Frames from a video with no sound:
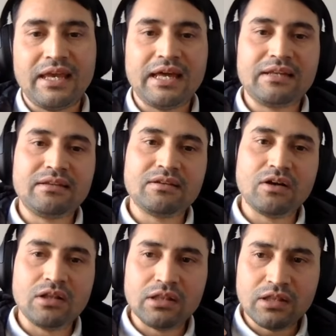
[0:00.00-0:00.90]
And
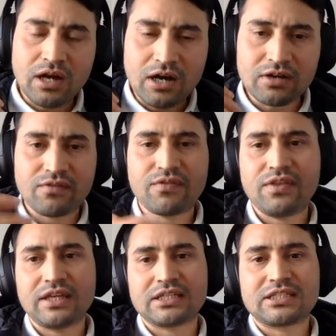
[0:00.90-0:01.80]
a lot of
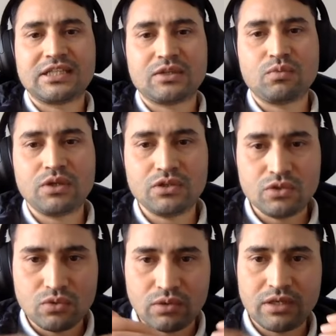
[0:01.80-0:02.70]
things that we
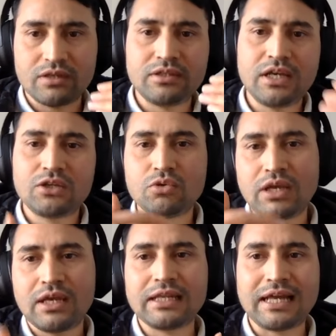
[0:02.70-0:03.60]
do in a
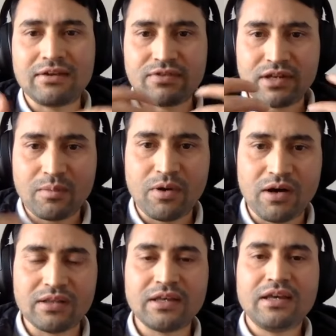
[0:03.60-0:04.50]
day-to-day life in
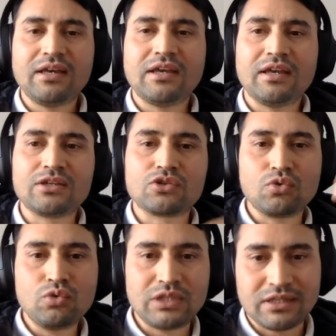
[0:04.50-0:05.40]
Nepal is
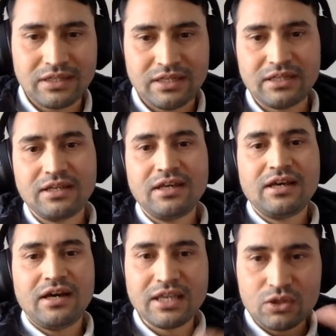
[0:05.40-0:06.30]
rooted in
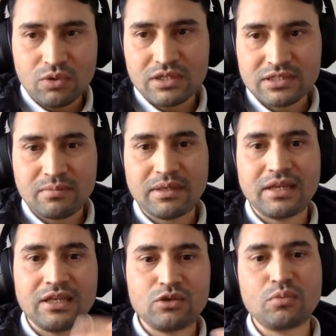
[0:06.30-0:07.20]
Hinduism
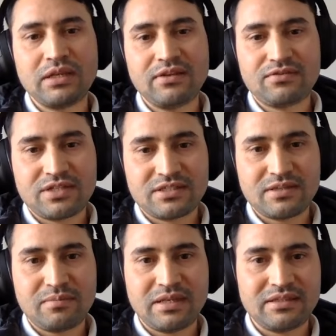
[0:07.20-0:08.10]
and Hindu belief
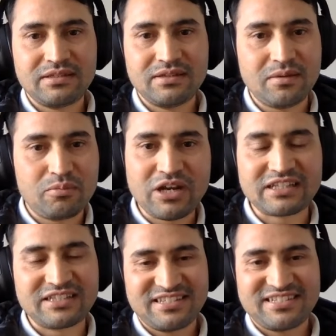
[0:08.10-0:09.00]
system and
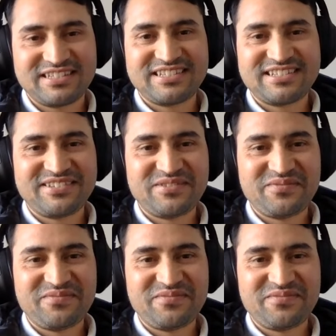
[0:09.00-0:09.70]
practices.